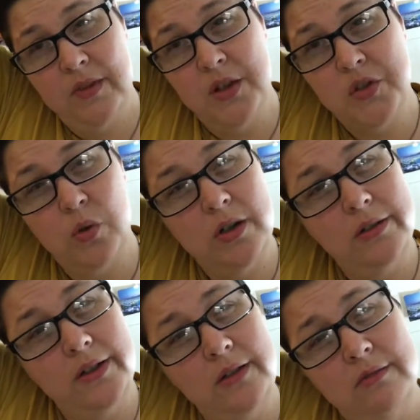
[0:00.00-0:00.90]

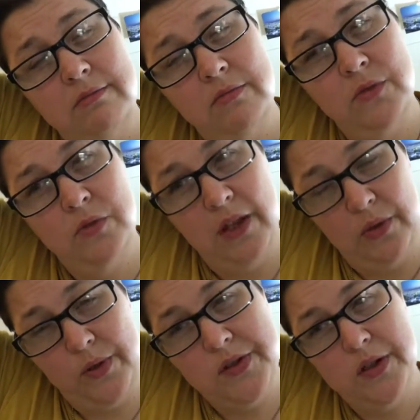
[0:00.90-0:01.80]
historically,
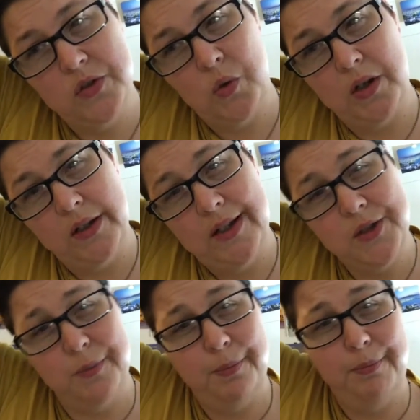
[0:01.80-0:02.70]

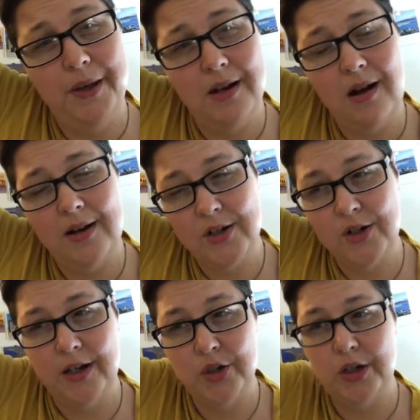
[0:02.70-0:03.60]
has been on
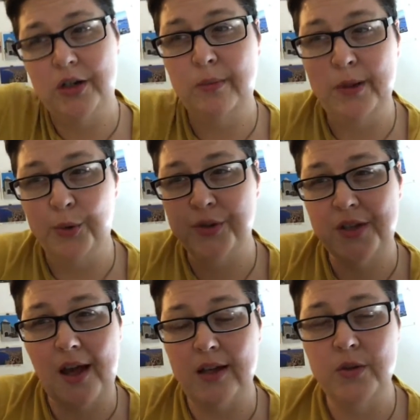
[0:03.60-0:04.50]
transgender people's
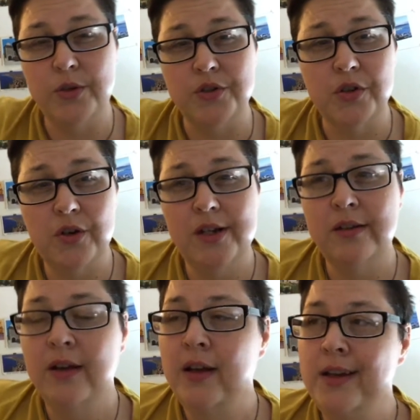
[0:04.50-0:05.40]
sides, which is
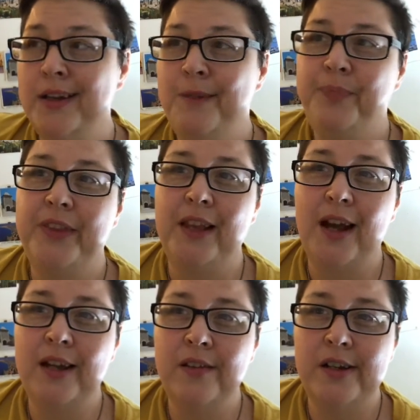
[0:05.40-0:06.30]
great. The
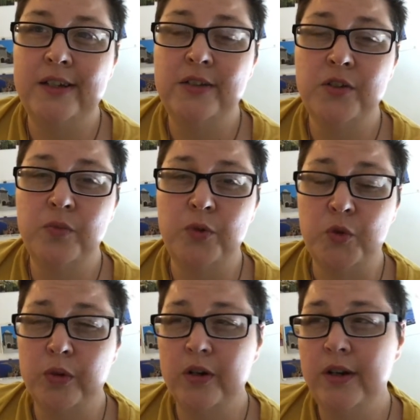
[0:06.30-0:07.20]
guidelines,
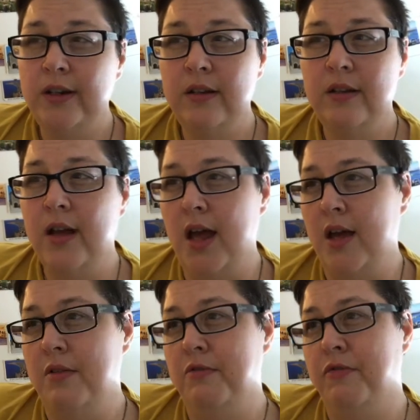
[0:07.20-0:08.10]
which were great,
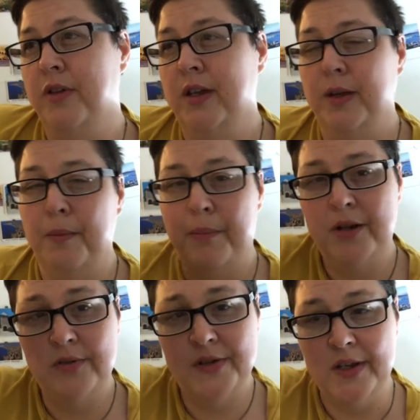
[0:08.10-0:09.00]
have
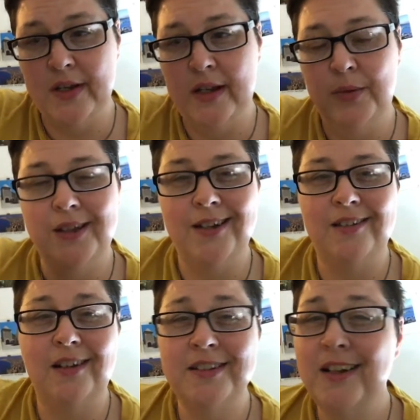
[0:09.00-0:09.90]
been rescinded, but
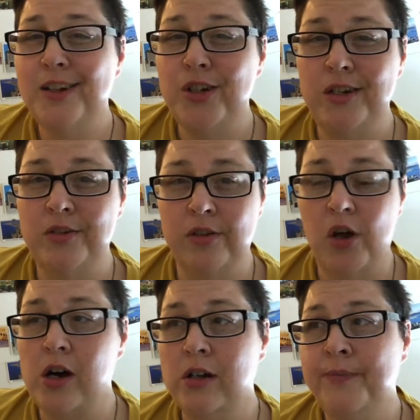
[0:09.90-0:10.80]
that does not change the
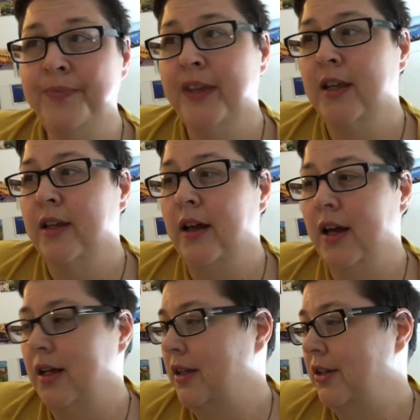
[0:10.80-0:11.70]
law.
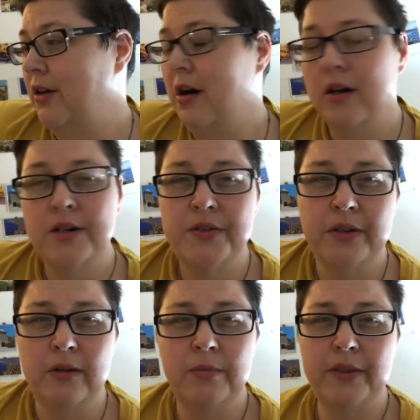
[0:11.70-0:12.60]
There are
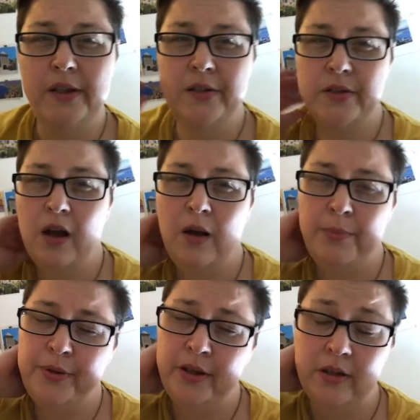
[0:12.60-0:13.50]
some things up